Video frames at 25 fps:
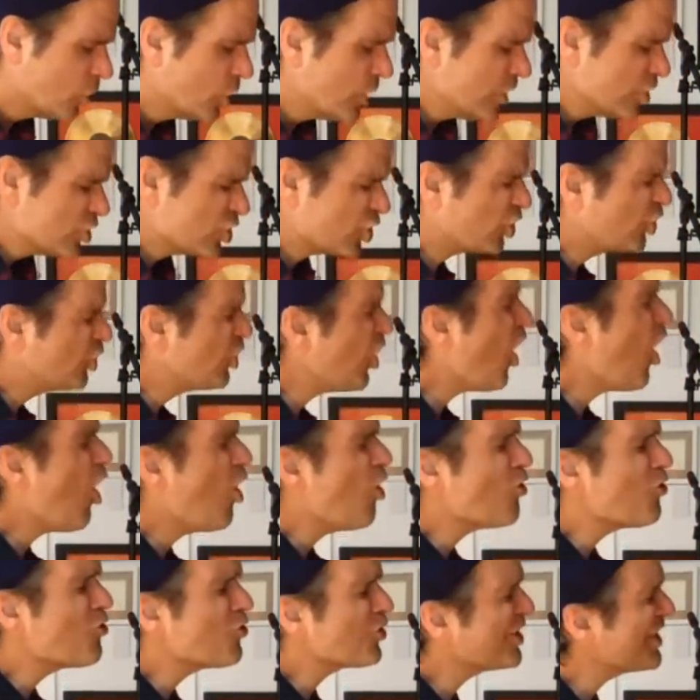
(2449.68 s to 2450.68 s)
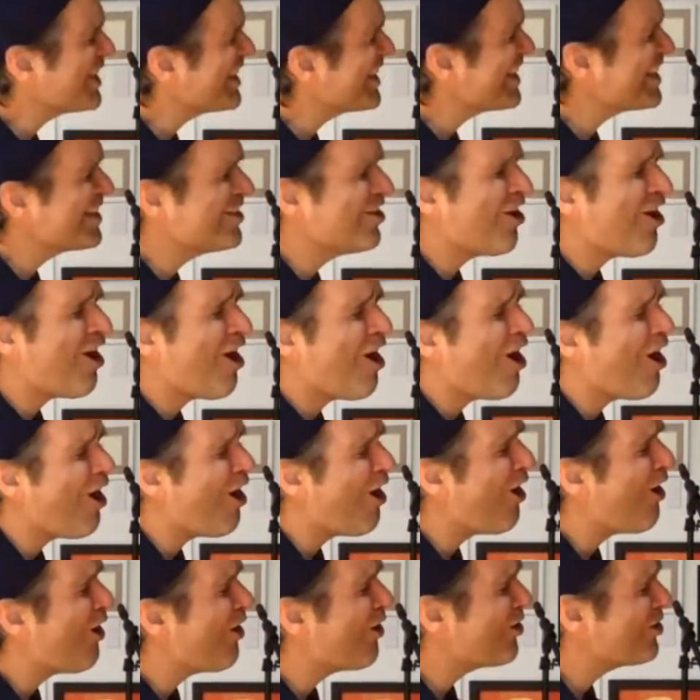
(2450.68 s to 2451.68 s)
Choking
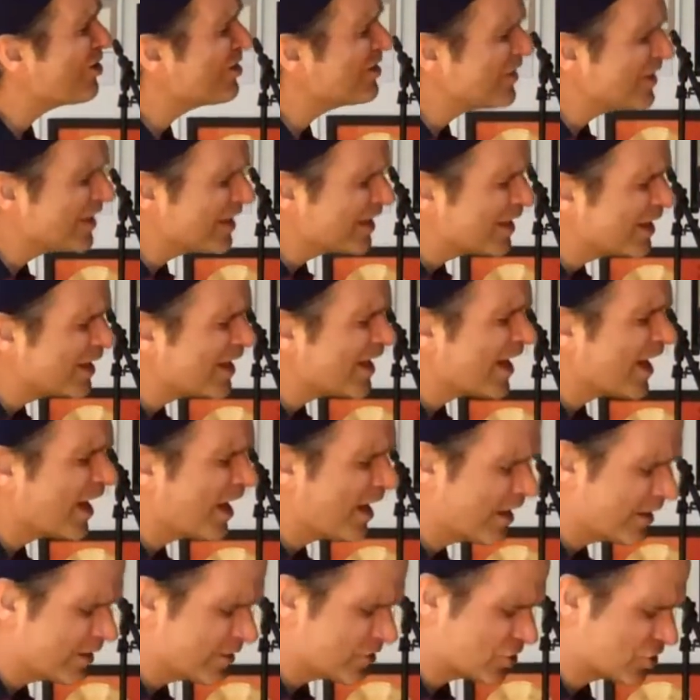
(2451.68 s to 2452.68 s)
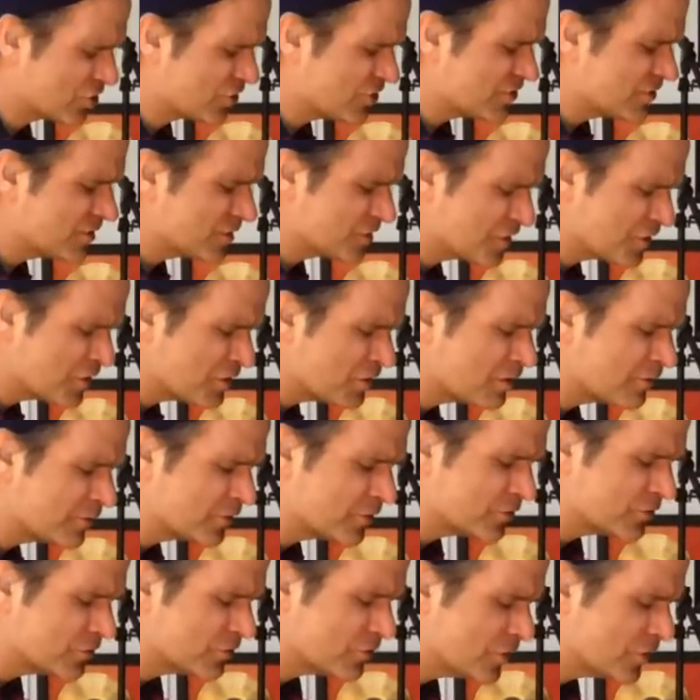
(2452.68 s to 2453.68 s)
on the ashes of her